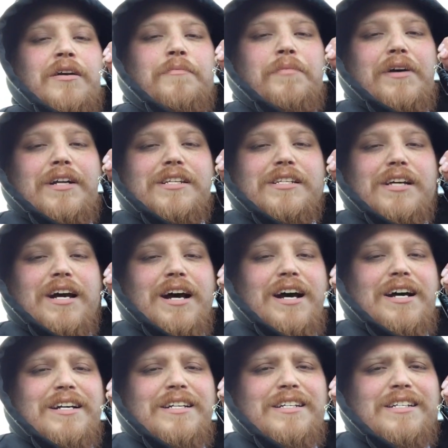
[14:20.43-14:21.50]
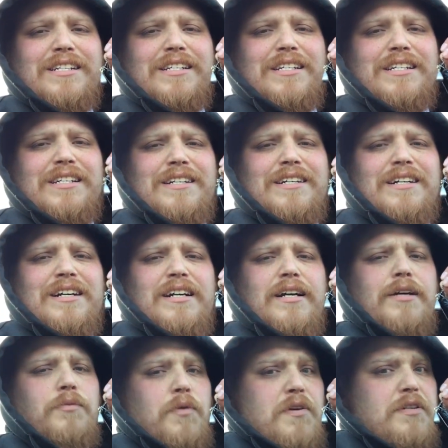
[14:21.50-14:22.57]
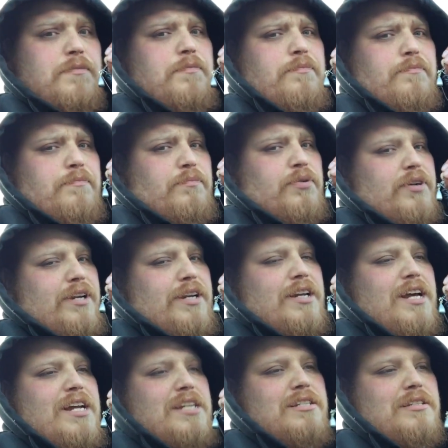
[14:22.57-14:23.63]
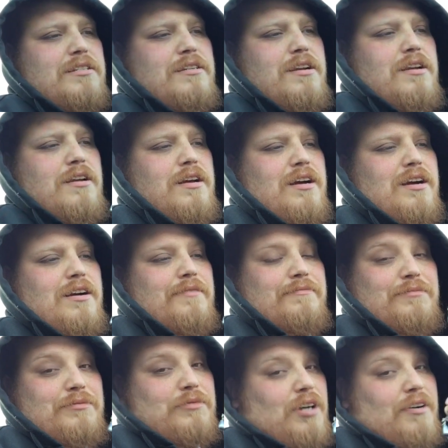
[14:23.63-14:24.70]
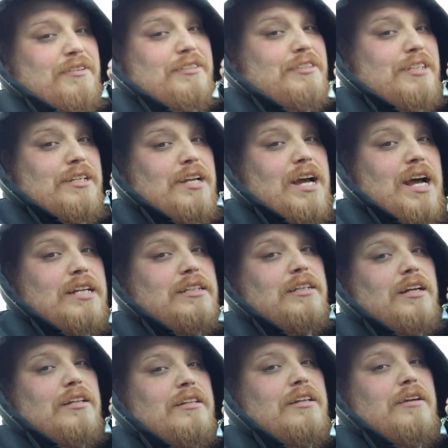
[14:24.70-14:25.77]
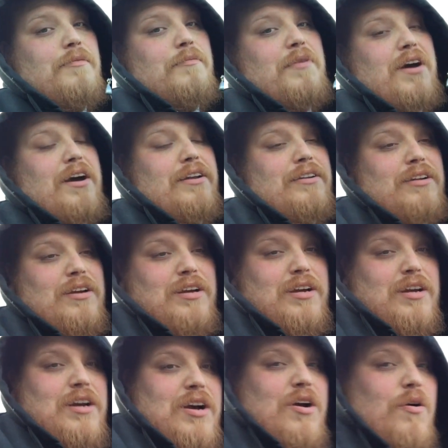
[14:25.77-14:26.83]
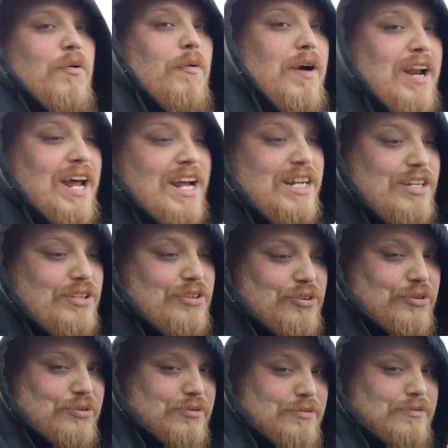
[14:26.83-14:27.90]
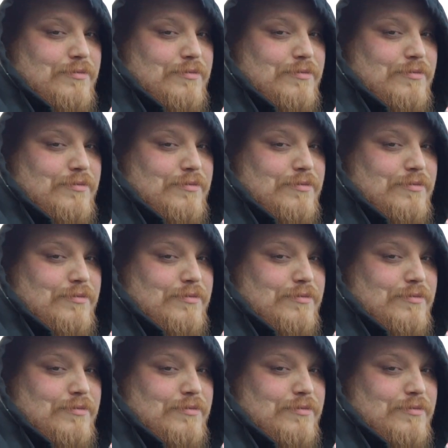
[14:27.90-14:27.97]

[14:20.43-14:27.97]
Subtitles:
but it works pretty nice. Obviously didn't catch nothing, but when I do,